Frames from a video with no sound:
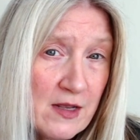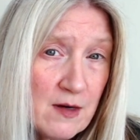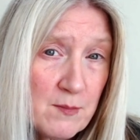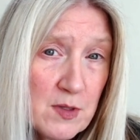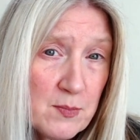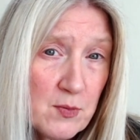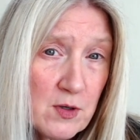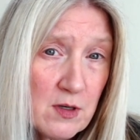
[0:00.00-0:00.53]
I'm
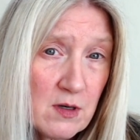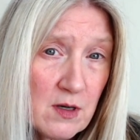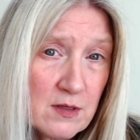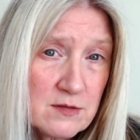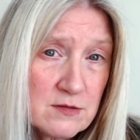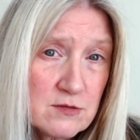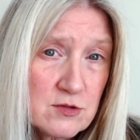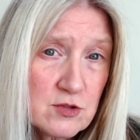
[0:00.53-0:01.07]
going to put it
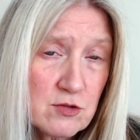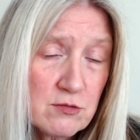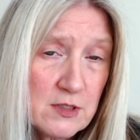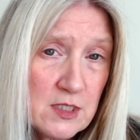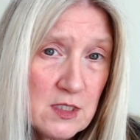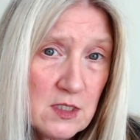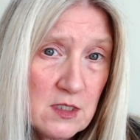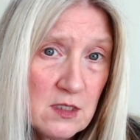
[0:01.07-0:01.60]
on
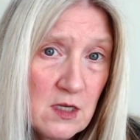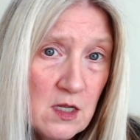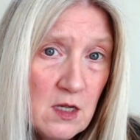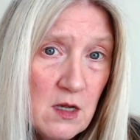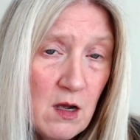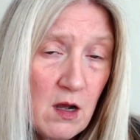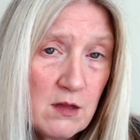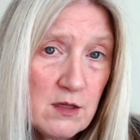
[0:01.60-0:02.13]
screen.
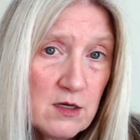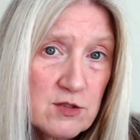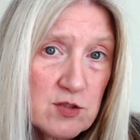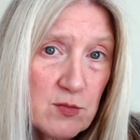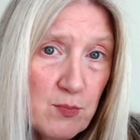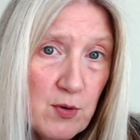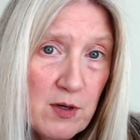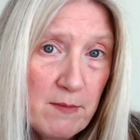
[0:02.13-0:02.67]
I'll
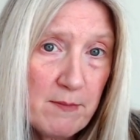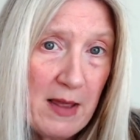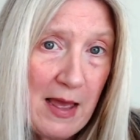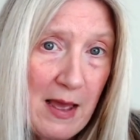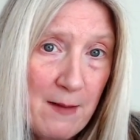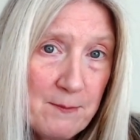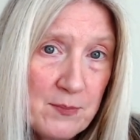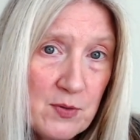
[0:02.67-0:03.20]
also put a
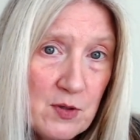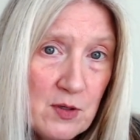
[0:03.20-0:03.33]
map